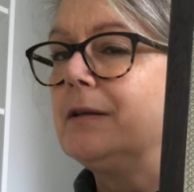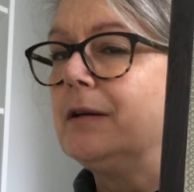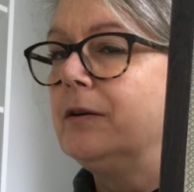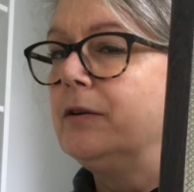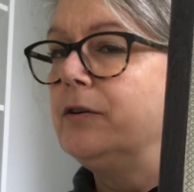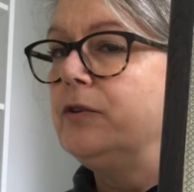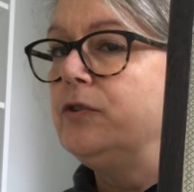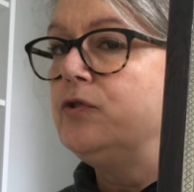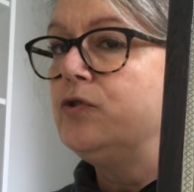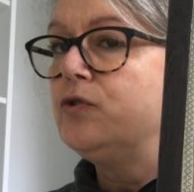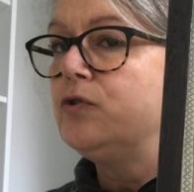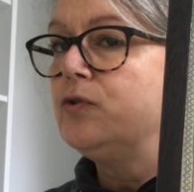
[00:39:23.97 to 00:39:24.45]
"Are
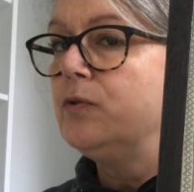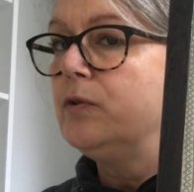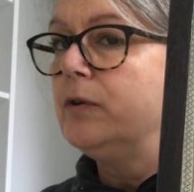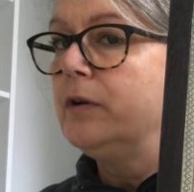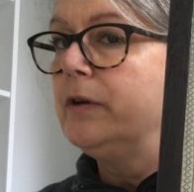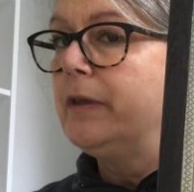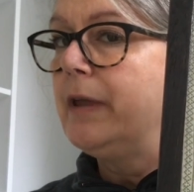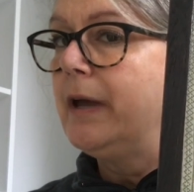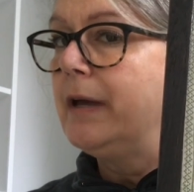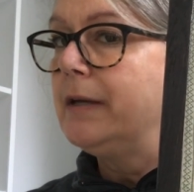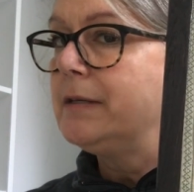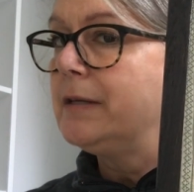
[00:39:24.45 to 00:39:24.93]
you sure
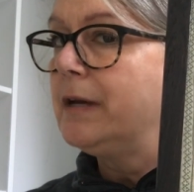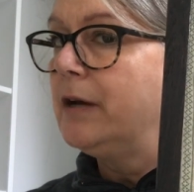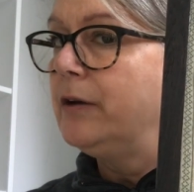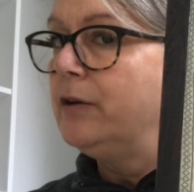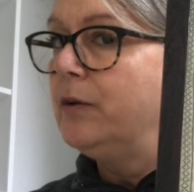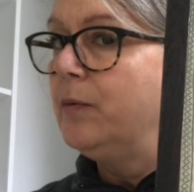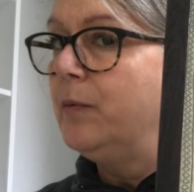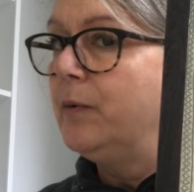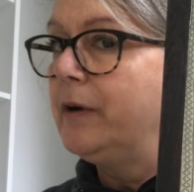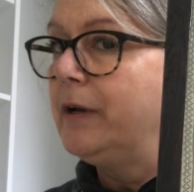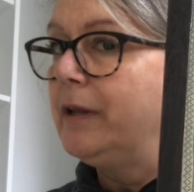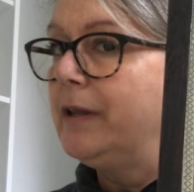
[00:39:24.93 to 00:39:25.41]
that's how you
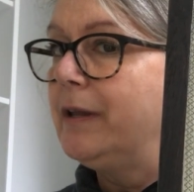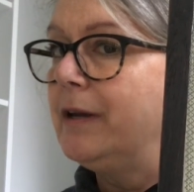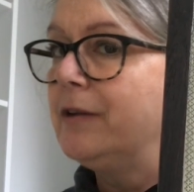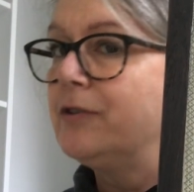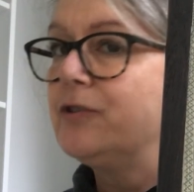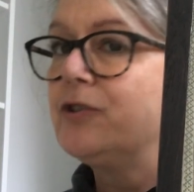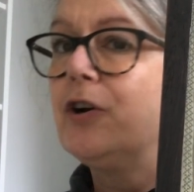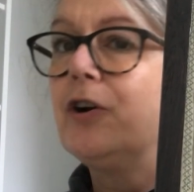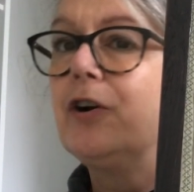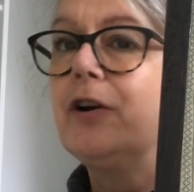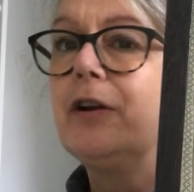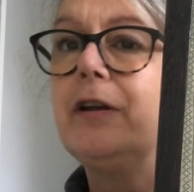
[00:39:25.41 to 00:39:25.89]
wanted that
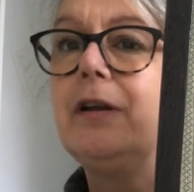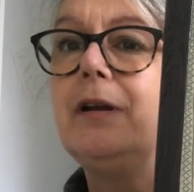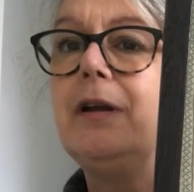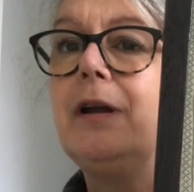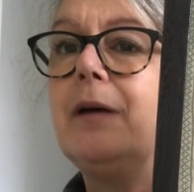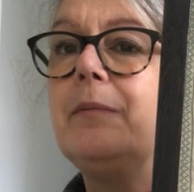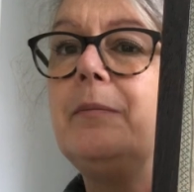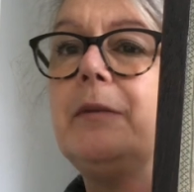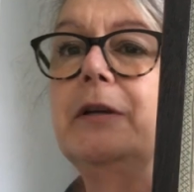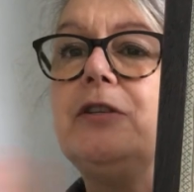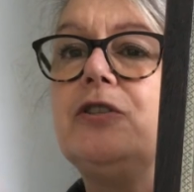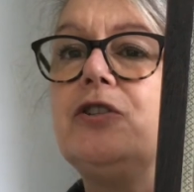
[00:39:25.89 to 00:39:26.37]
charted?" I
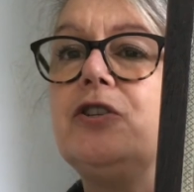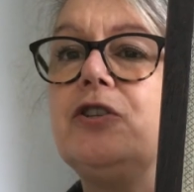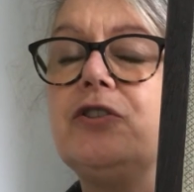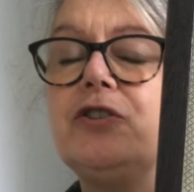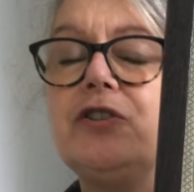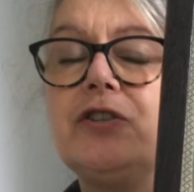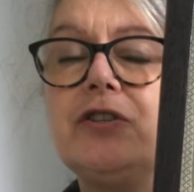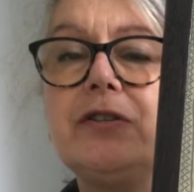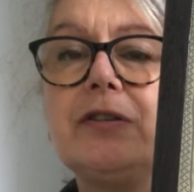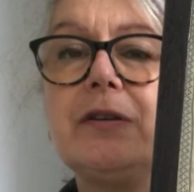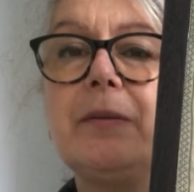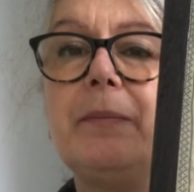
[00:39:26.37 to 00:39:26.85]
mean, she's
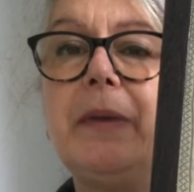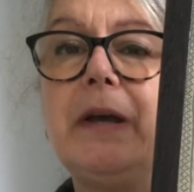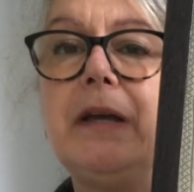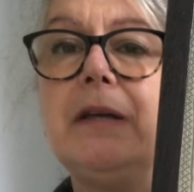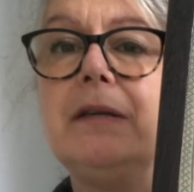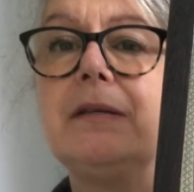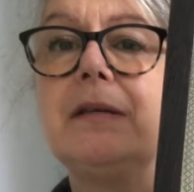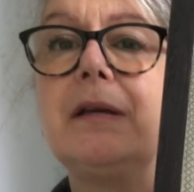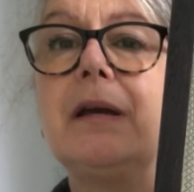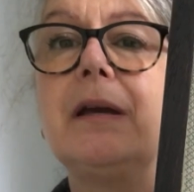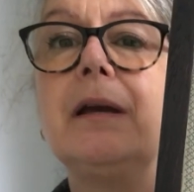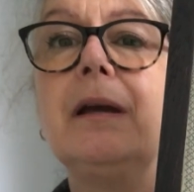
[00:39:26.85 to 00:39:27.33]
just
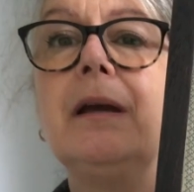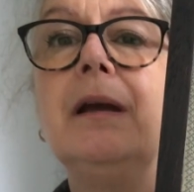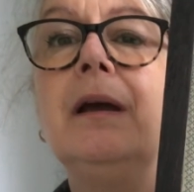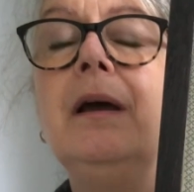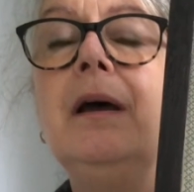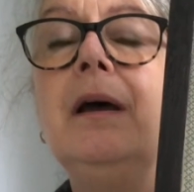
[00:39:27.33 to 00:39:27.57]
amazing.